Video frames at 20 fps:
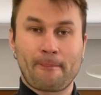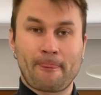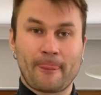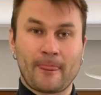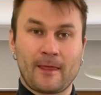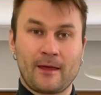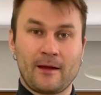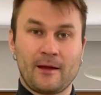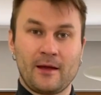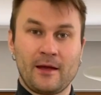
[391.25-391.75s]

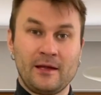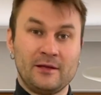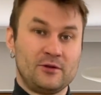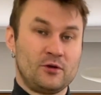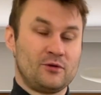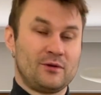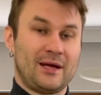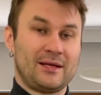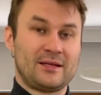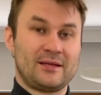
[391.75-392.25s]
in the
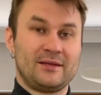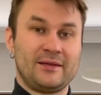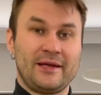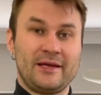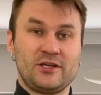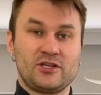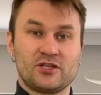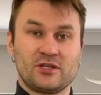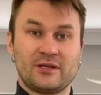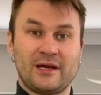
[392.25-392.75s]
United
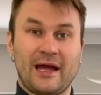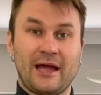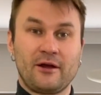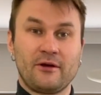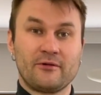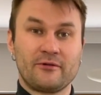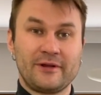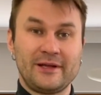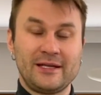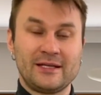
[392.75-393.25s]
Nations
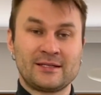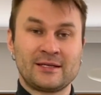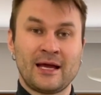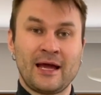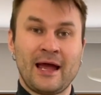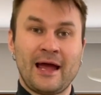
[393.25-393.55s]
agreed